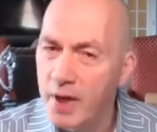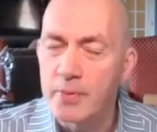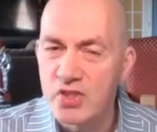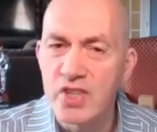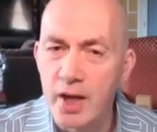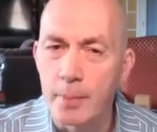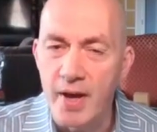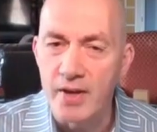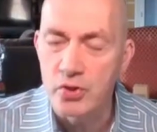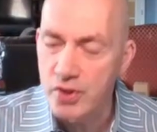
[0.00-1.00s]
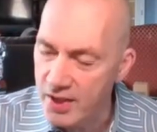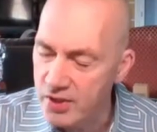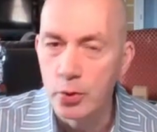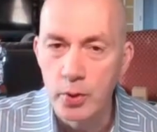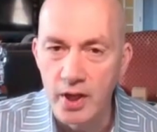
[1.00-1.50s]
pick a sit-up
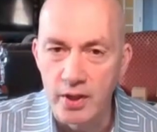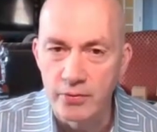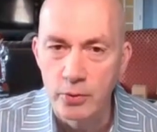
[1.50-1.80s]
exercise, do it on the